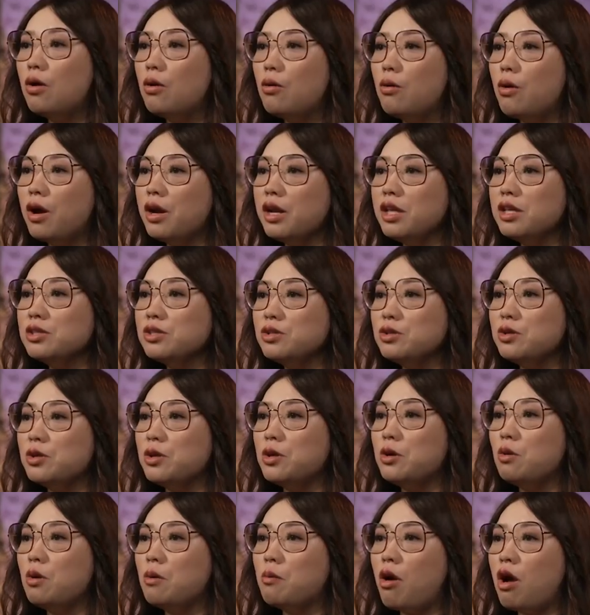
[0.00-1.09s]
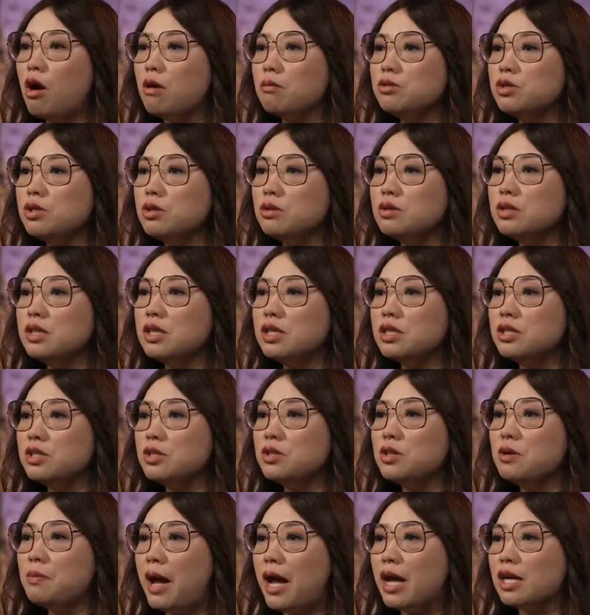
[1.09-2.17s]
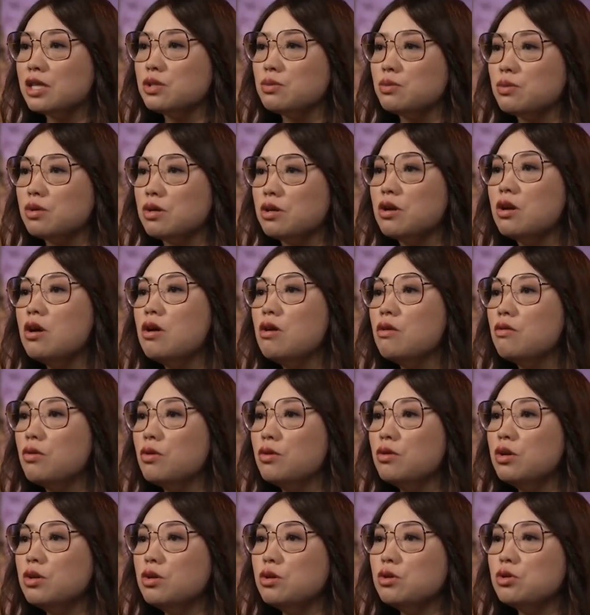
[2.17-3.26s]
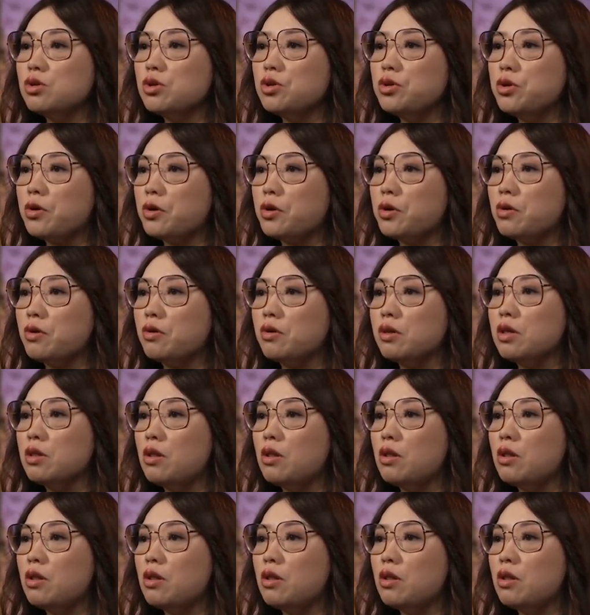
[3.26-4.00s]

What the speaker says: Running sudo will prompt you to enter the password for the user you're currently